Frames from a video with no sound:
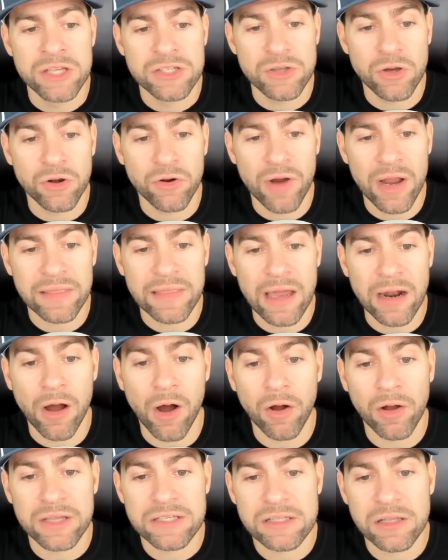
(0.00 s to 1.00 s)
So great that
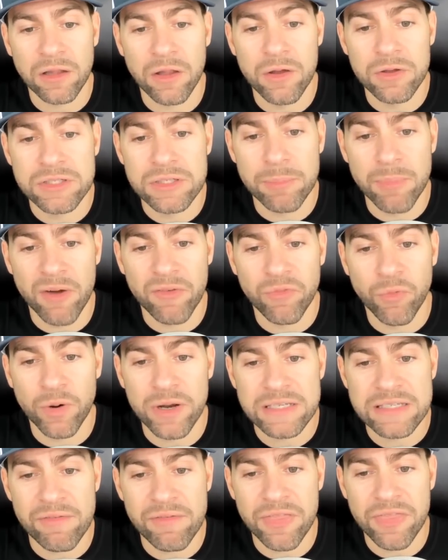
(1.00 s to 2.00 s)
August closed above
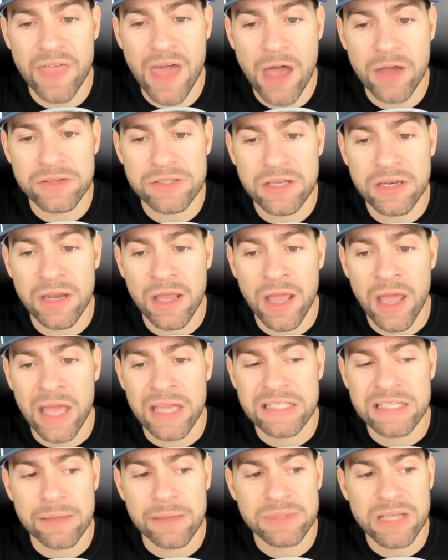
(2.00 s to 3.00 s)
47,000
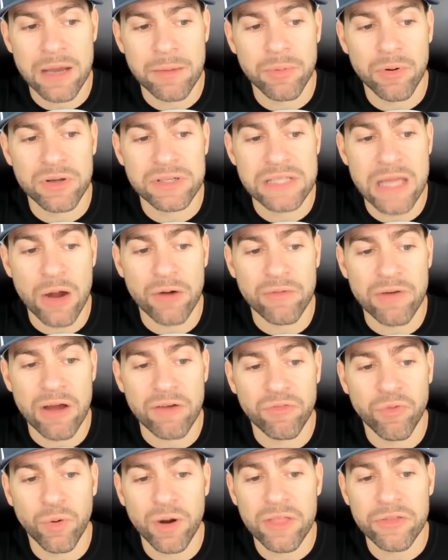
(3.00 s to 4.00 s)
and September is now around
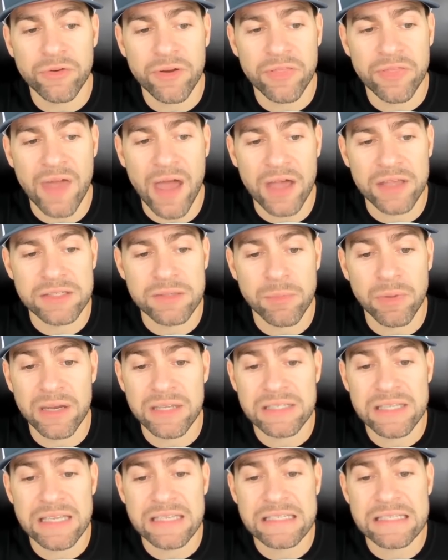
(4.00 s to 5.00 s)
43,000, but it
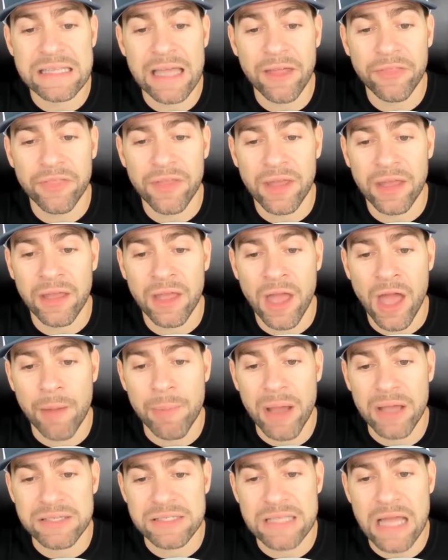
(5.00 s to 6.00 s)
says nothing
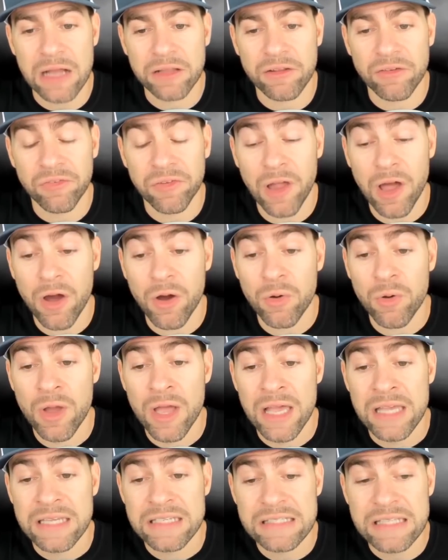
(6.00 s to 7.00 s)
about stock to flow.
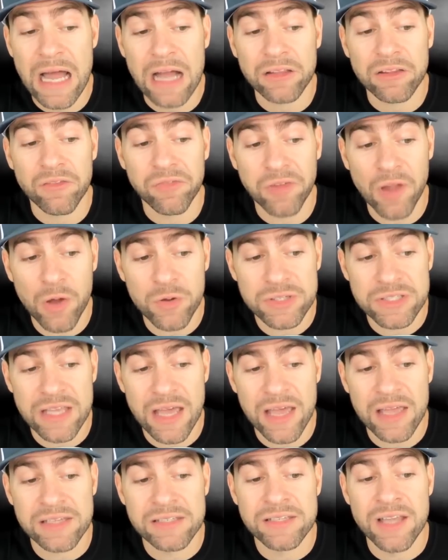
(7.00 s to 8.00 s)
Stock to flow
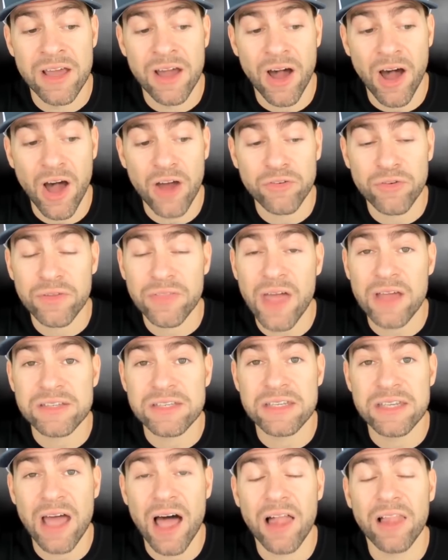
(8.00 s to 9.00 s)
says
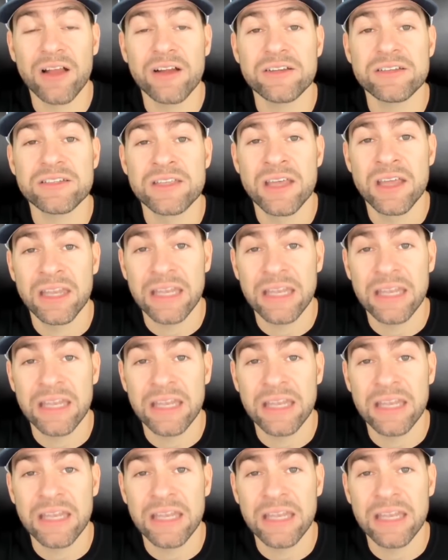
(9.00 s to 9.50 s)
$100,000